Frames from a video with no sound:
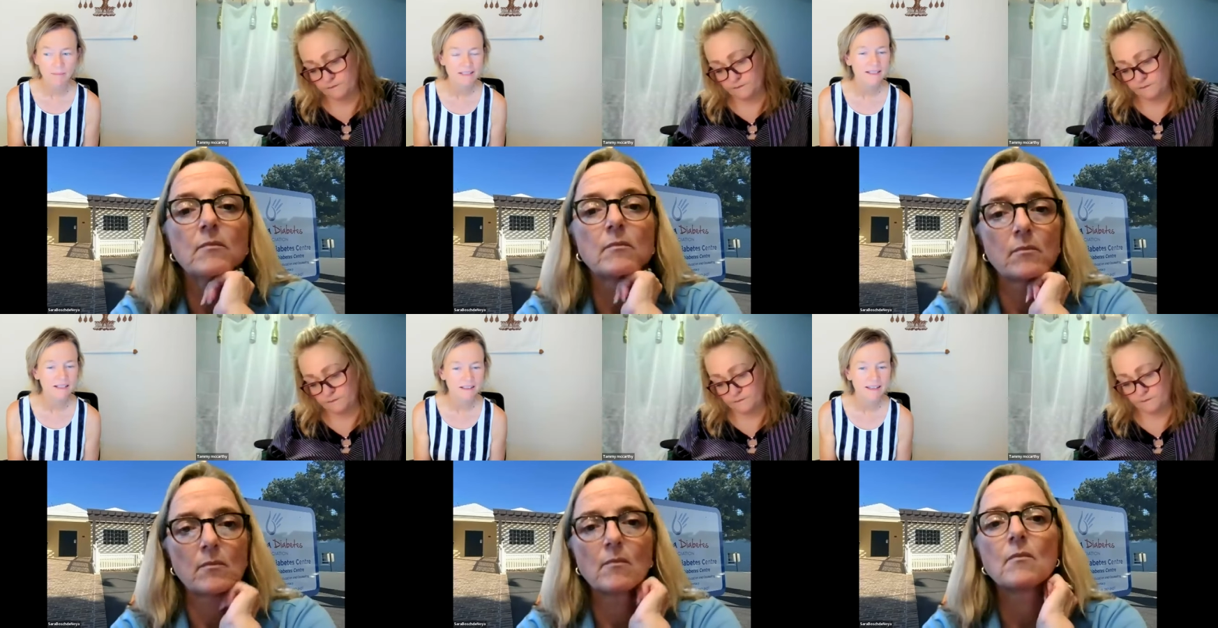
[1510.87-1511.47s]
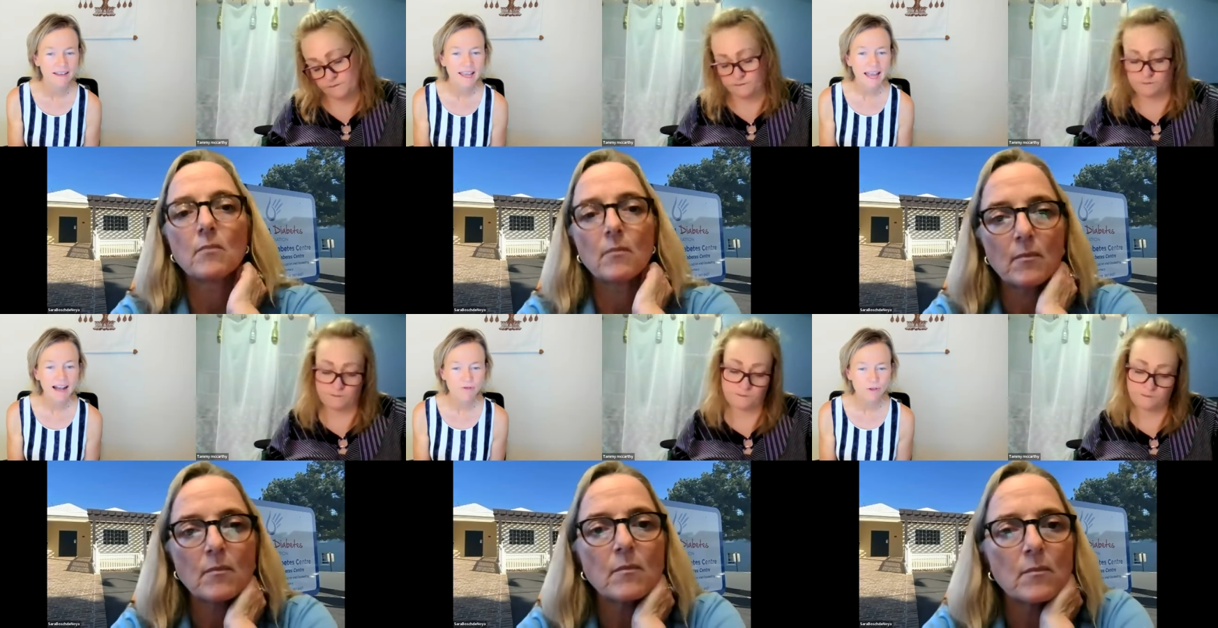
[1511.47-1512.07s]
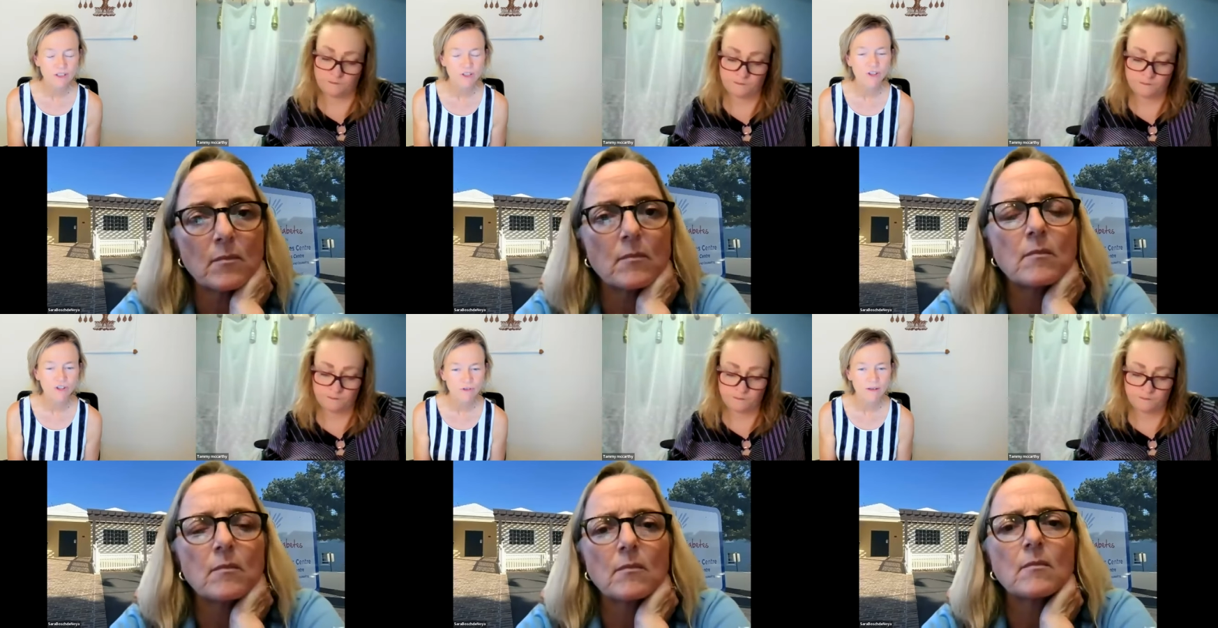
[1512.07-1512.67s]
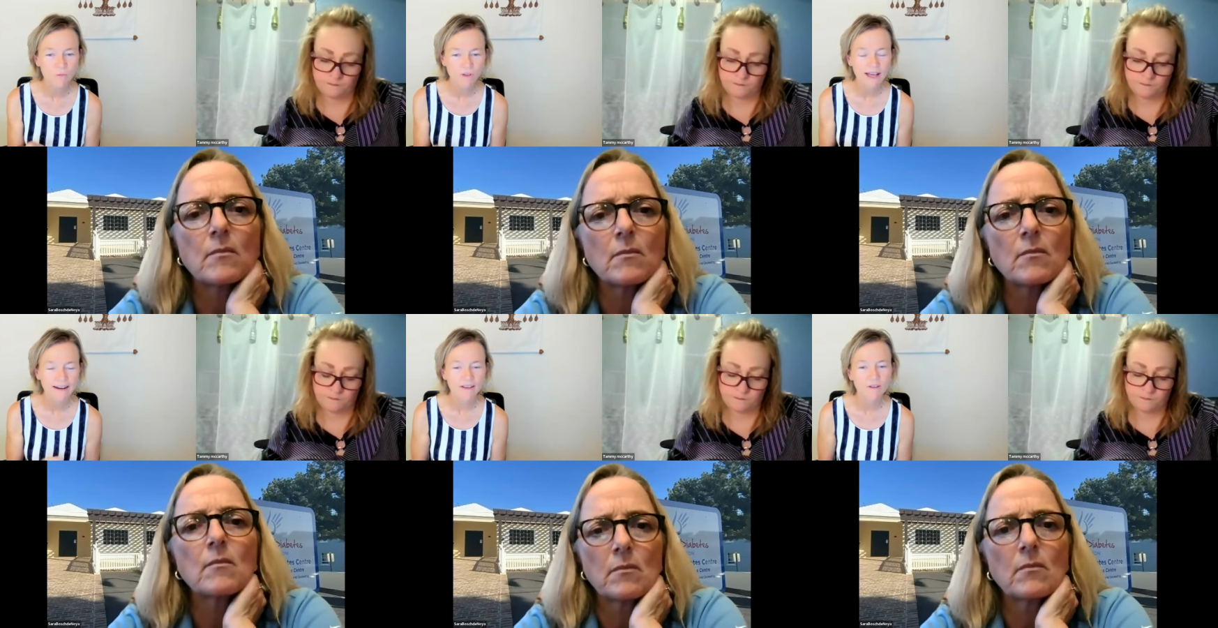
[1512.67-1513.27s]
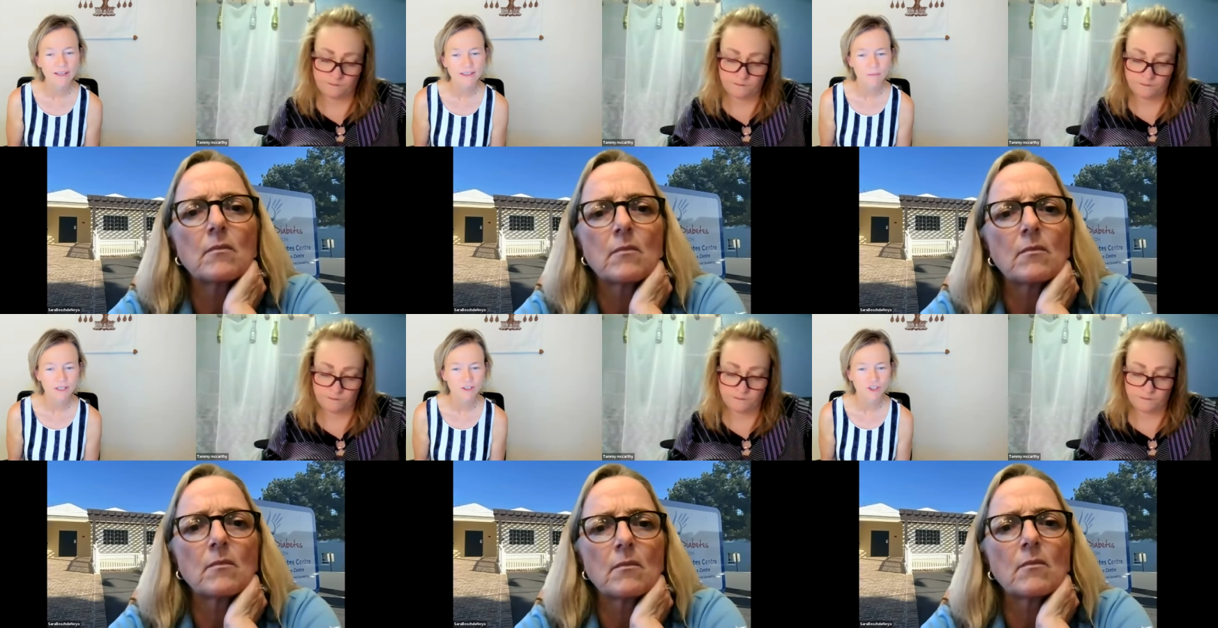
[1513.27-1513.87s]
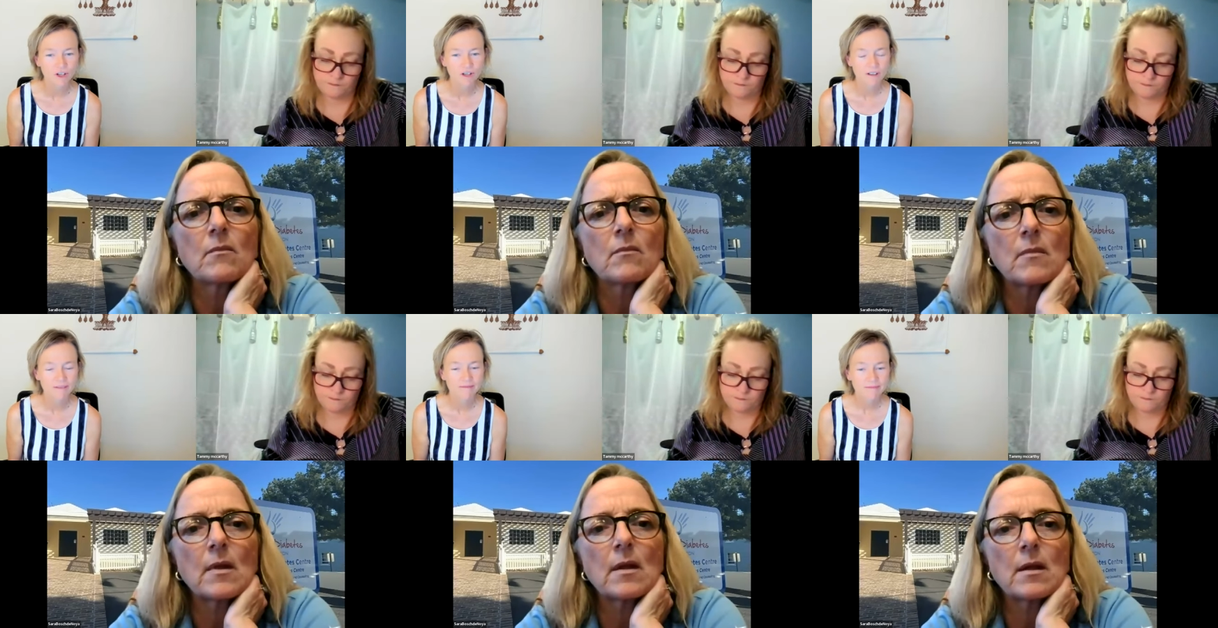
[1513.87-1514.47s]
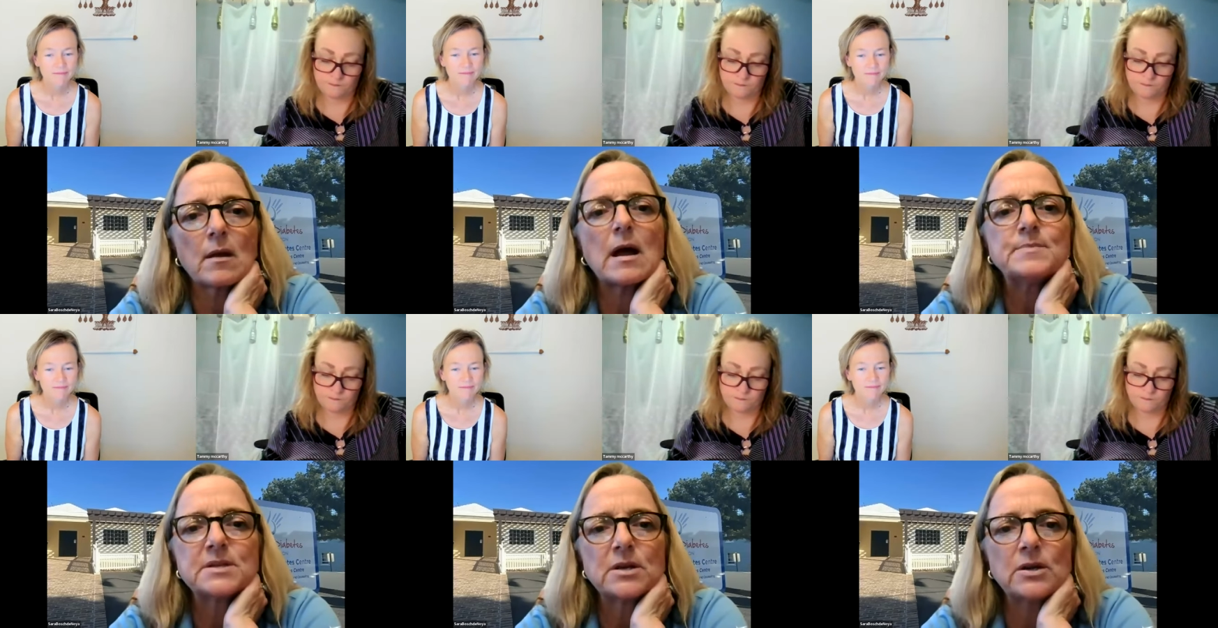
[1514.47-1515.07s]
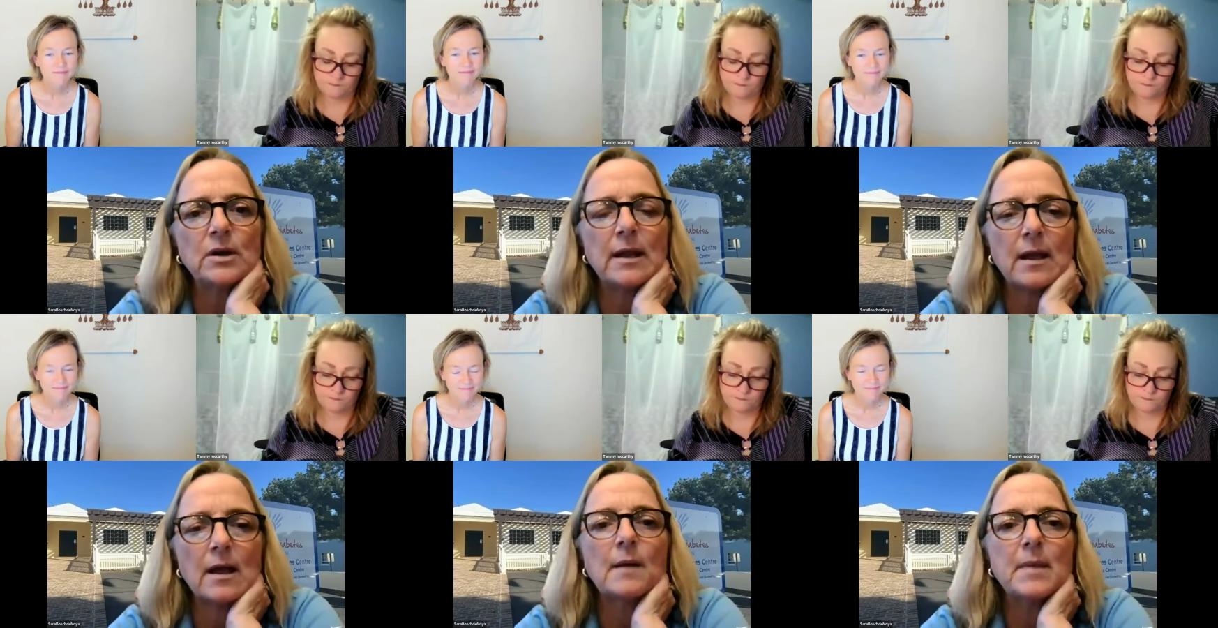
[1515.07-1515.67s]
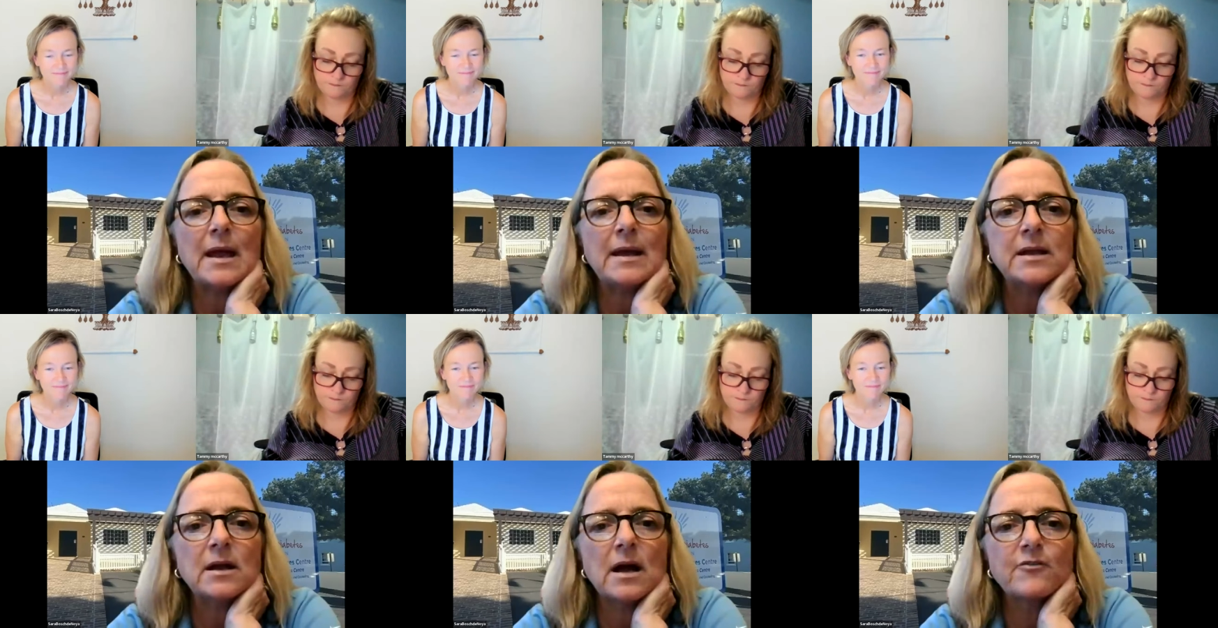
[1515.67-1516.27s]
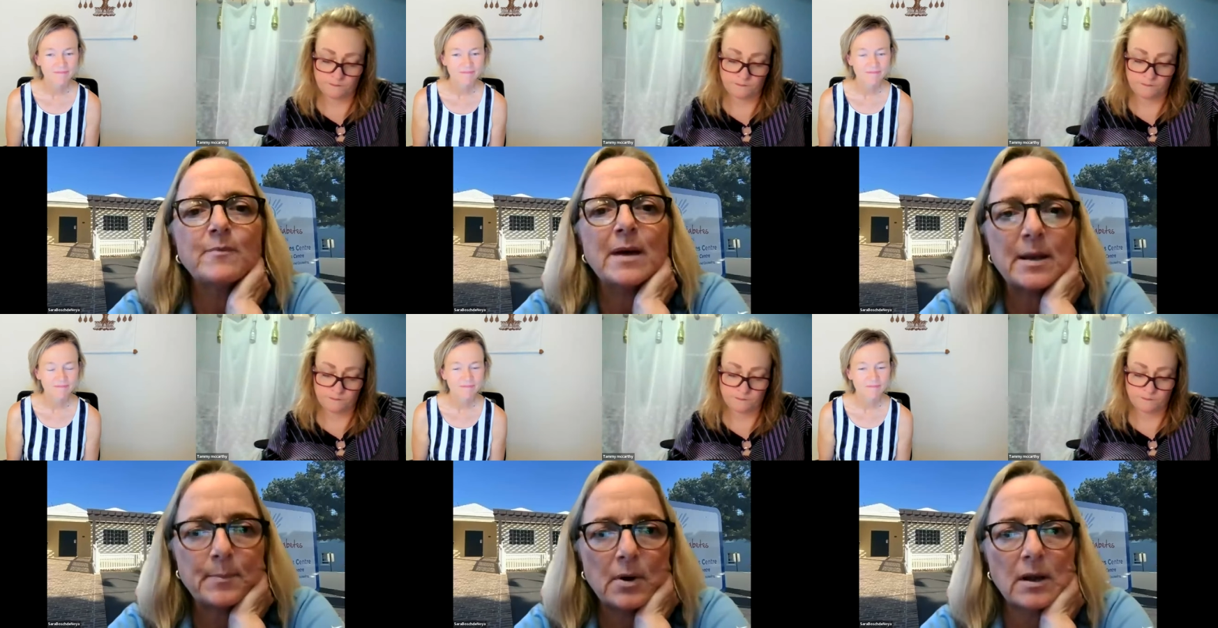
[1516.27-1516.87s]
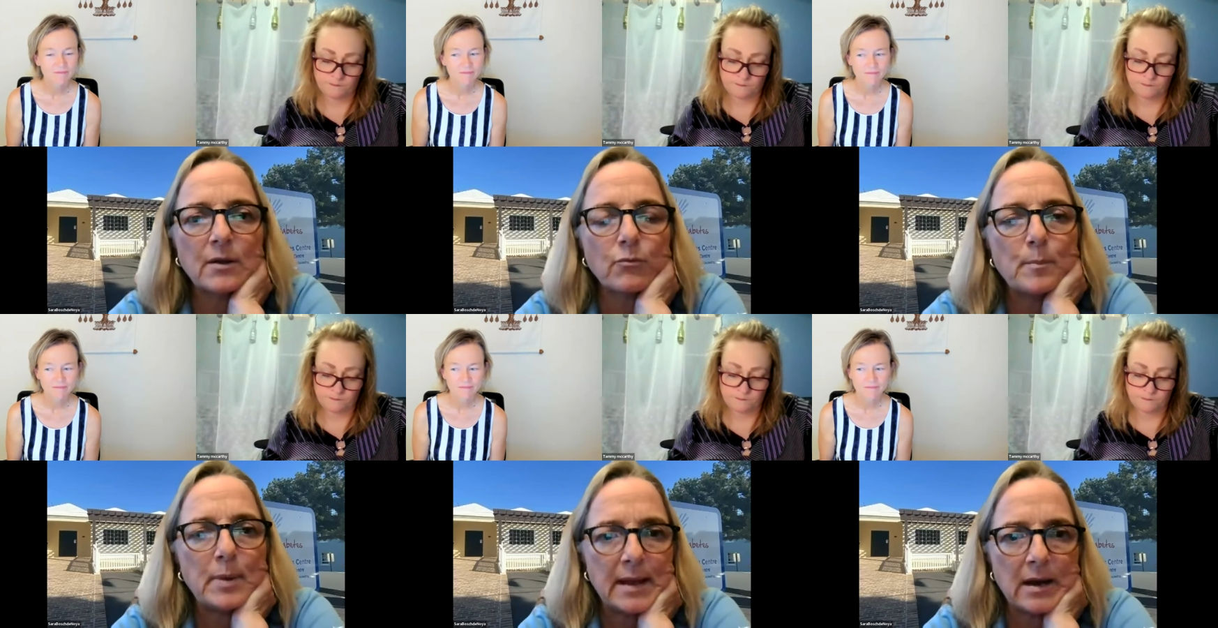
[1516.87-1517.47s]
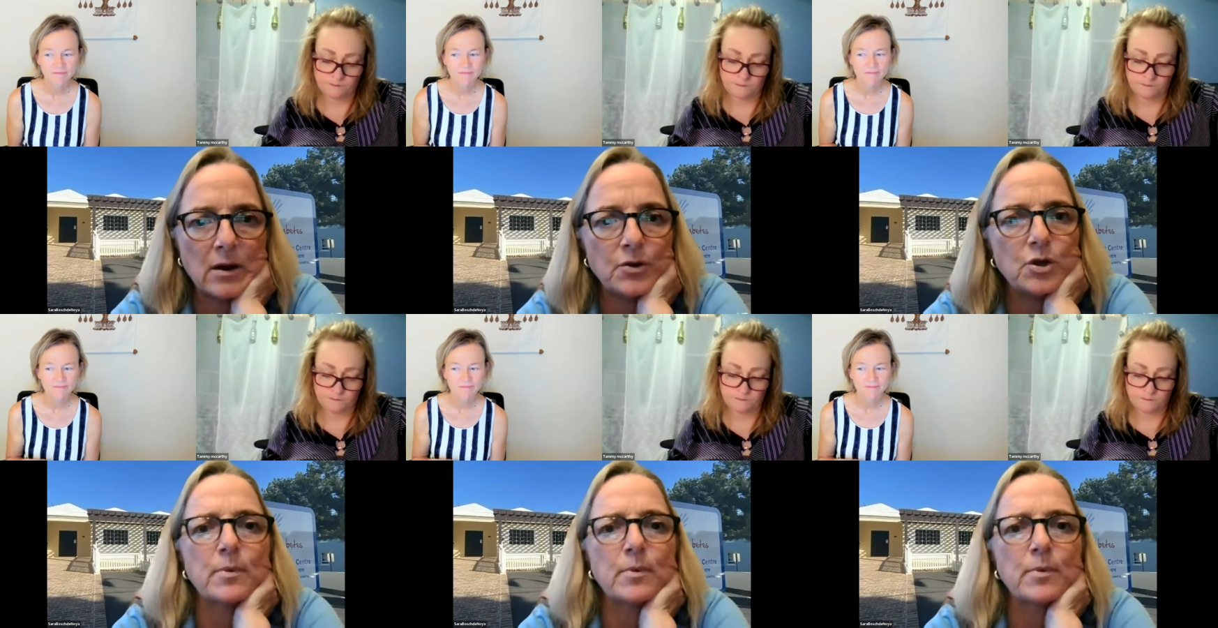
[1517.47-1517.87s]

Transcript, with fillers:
Speaker 1: basically after a surgery, will that elevate the blood sugar?
Speaker 2: Absolutely. Um, any kind of metabolic repair your